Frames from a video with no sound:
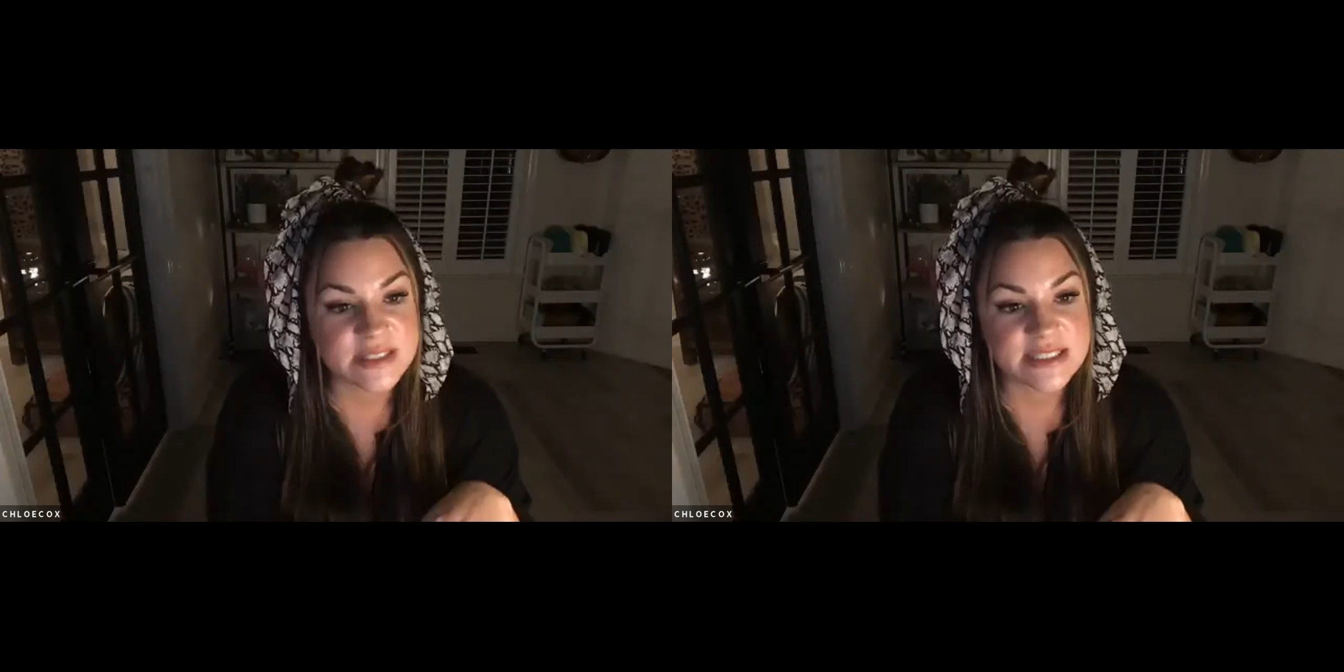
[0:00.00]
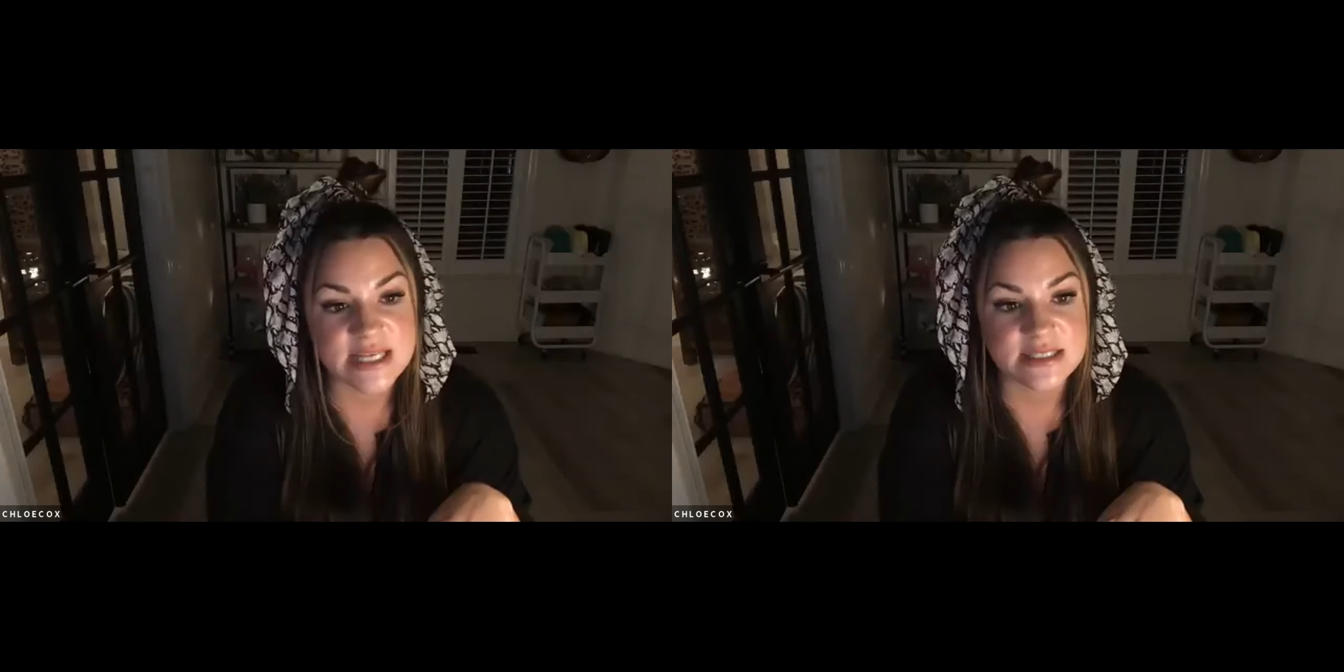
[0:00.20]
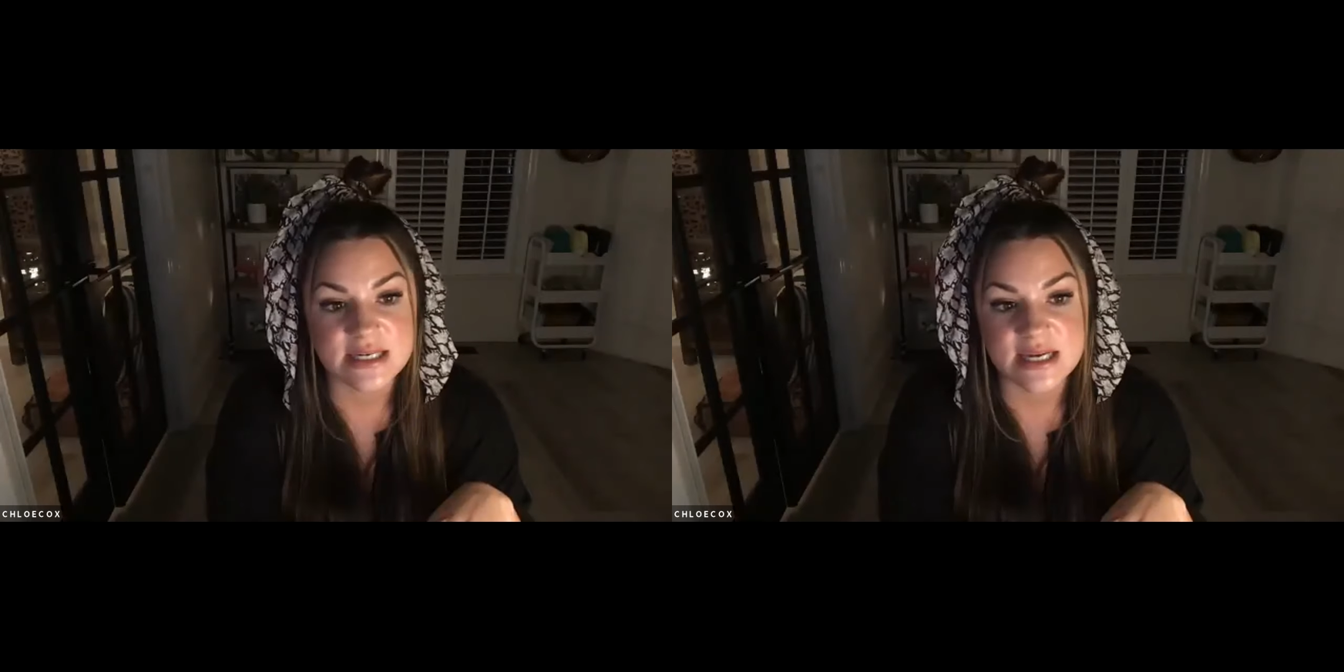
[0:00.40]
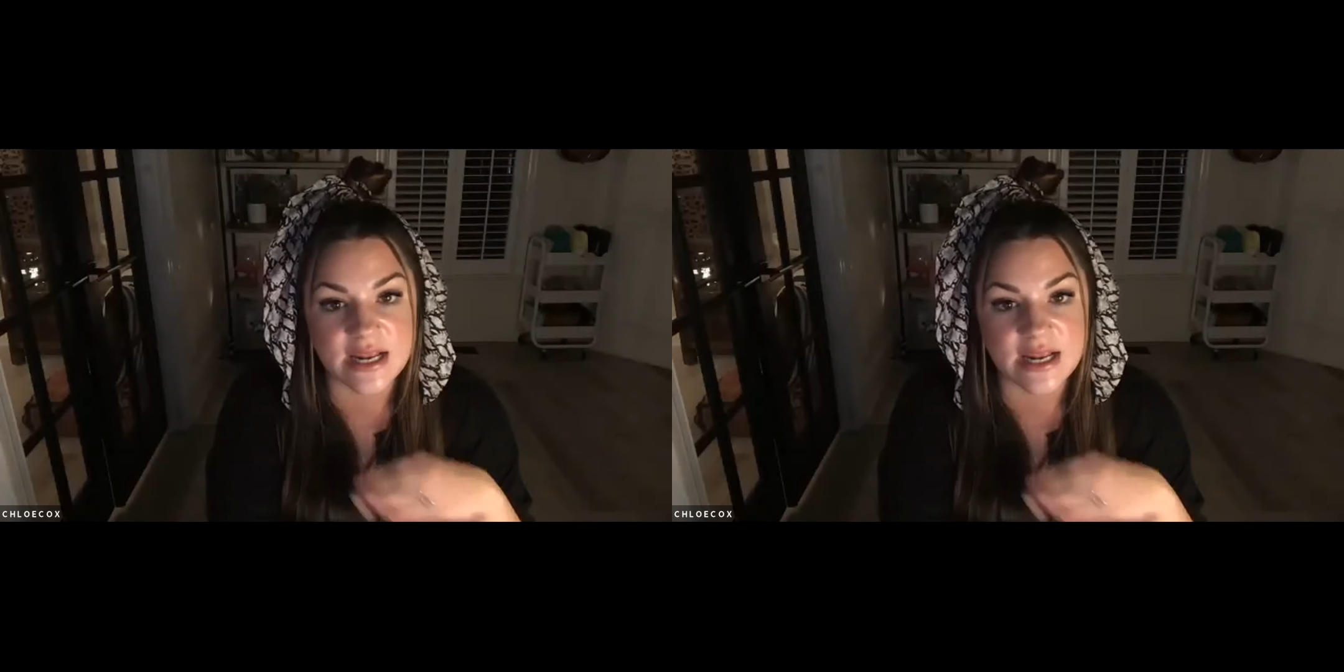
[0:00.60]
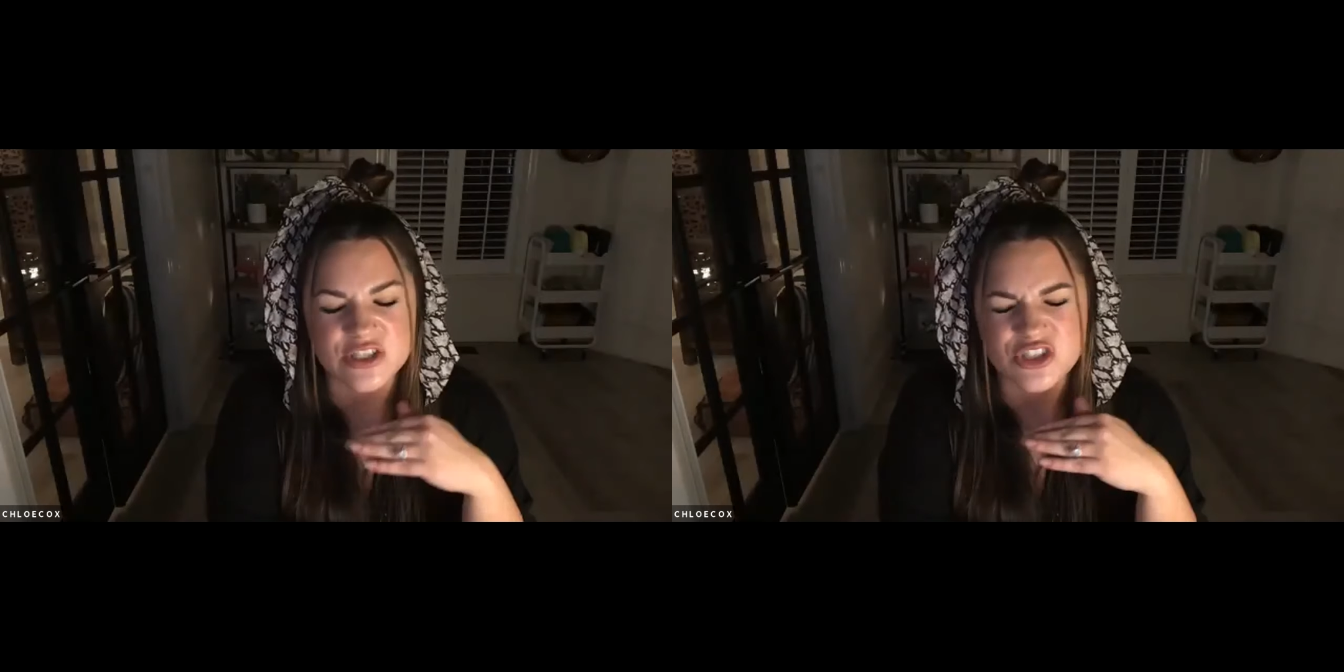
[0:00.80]
and my husband
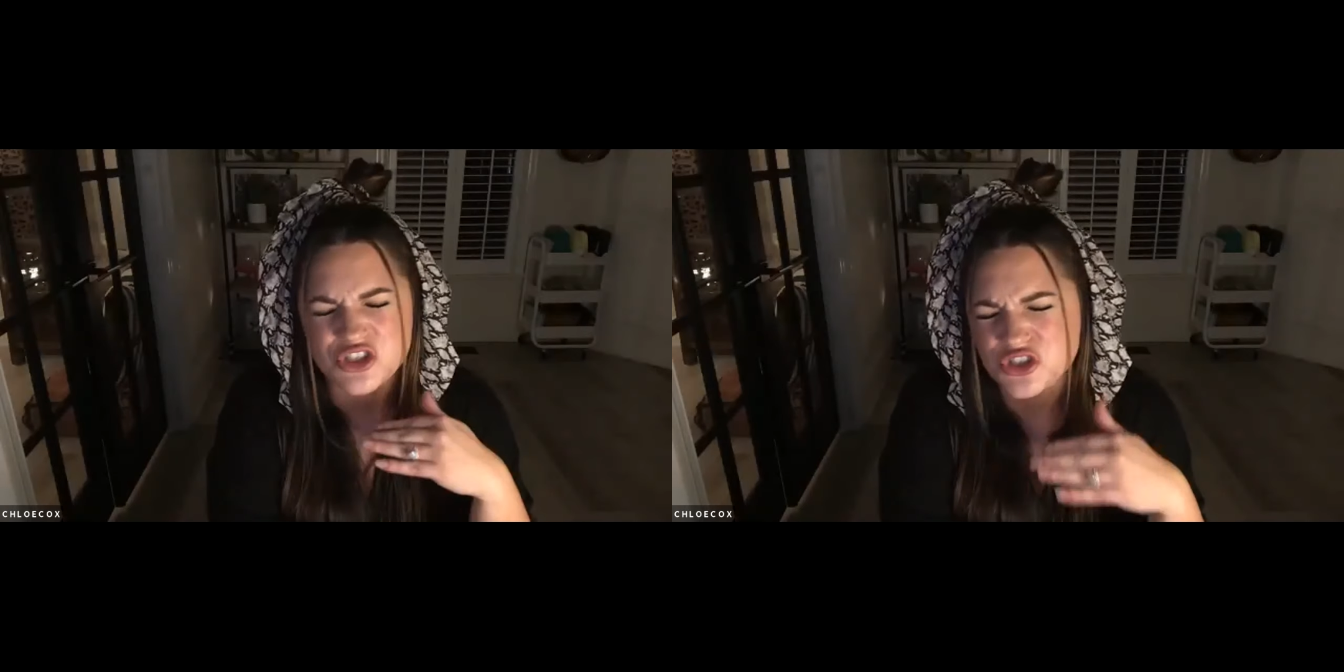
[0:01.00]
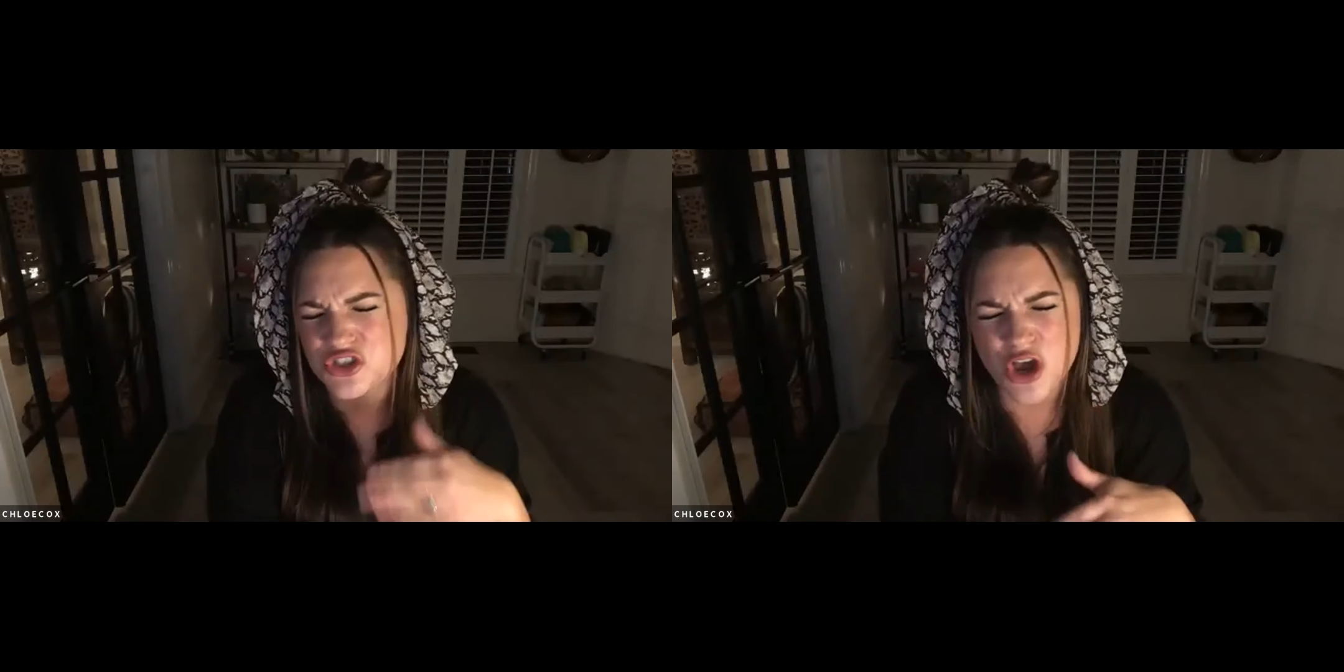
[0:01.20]
said this today and